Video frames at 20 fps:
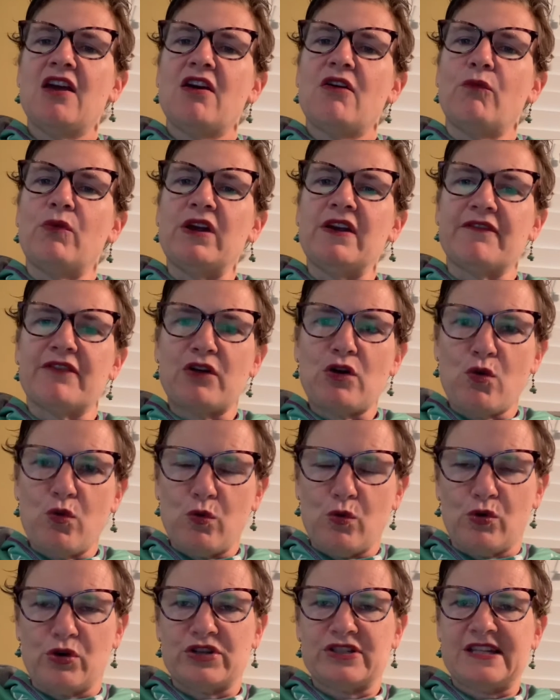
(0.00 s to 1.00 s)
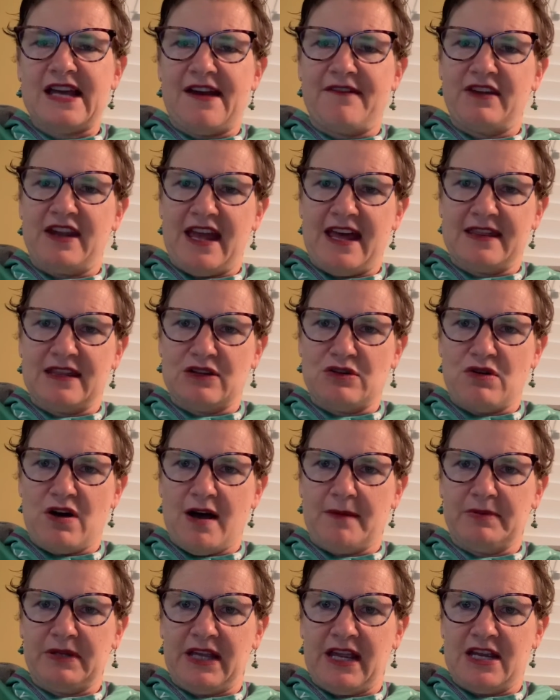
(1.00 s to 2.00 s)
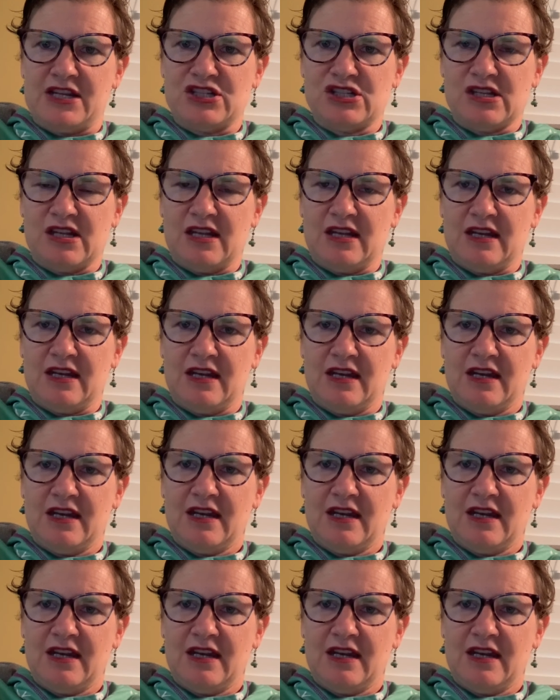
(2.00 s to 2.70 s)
we of course have an ethical obligation